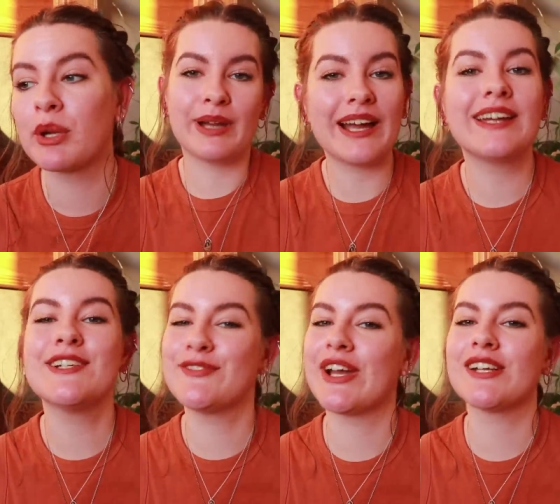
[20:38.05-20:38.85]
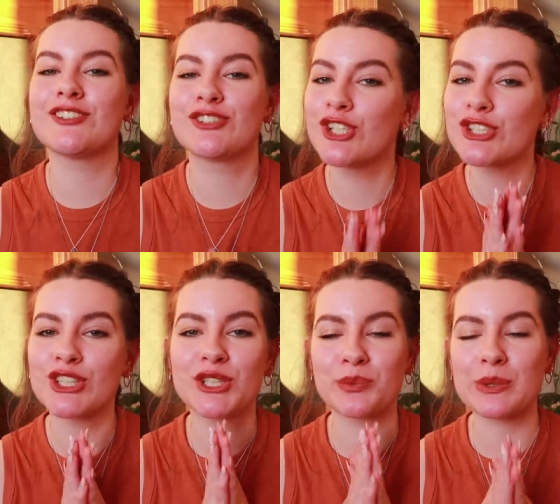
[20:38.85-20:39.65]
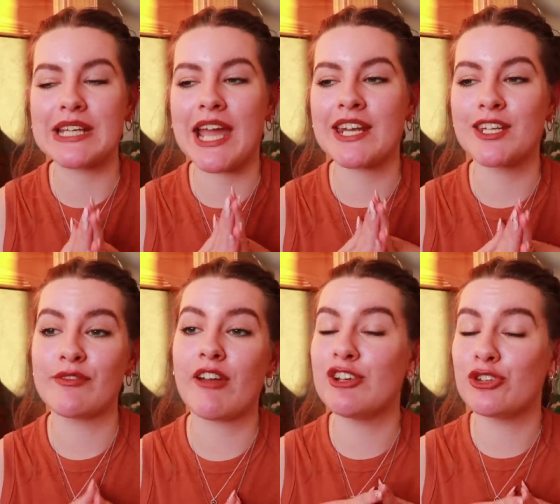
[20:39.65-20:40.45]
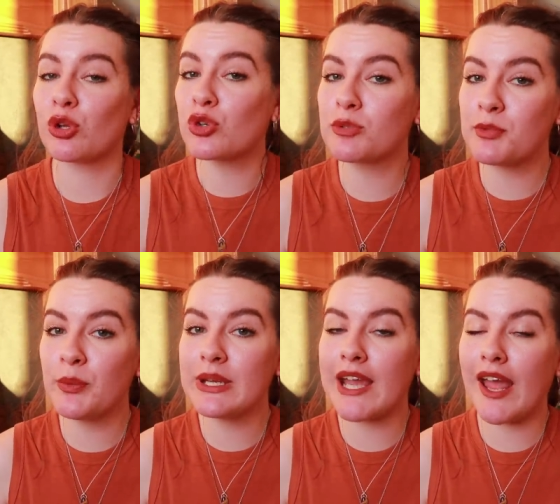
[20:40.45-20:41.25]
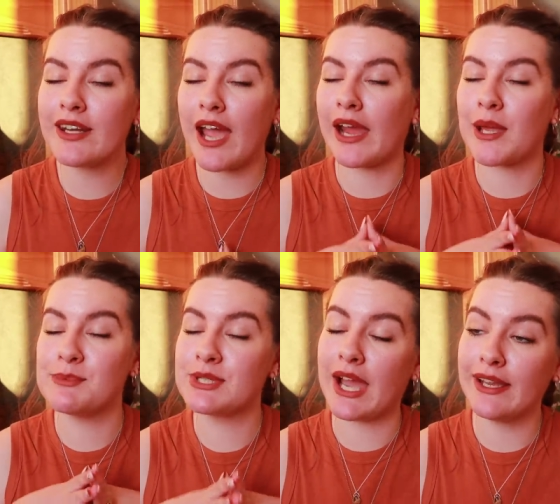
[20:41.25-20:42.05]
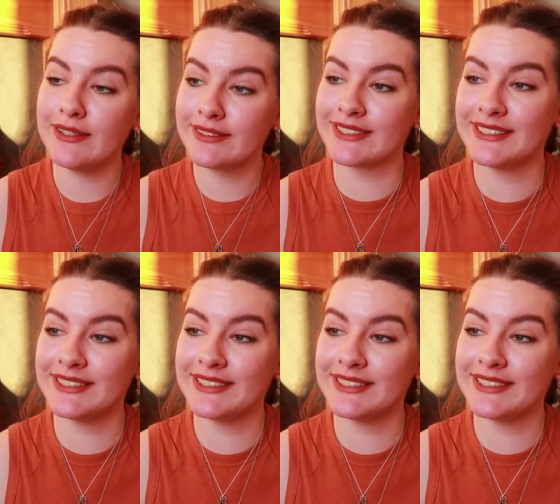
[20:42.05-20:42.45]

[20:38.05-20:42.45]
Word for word: But I have had such a good weekend, a very sociable weekend. I am tired.